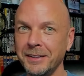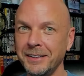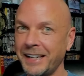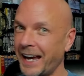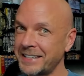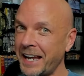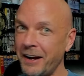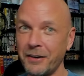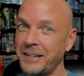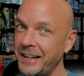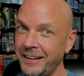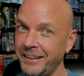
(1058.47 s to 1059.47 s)
Got his hair
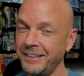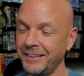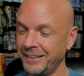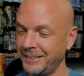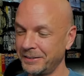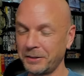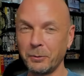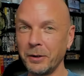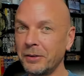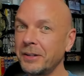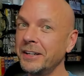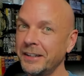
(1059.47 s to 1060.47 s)
did. Looked real
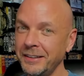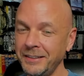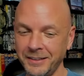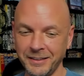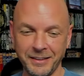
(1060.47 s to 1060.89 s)
good.